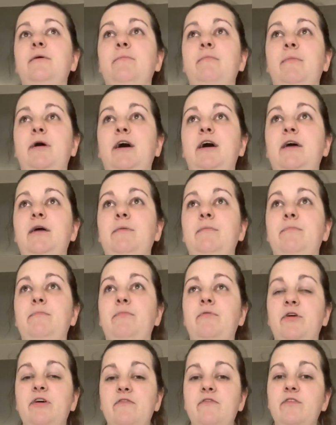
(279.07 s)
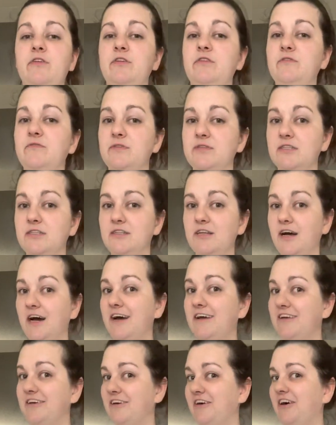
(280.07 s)
my boyfriend, who is
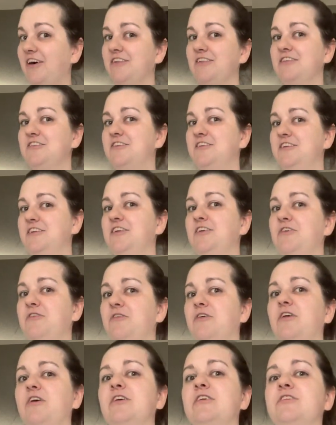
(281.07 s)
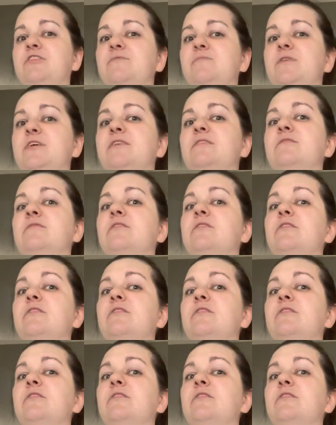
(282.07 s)
not in college and didn't go to college, makes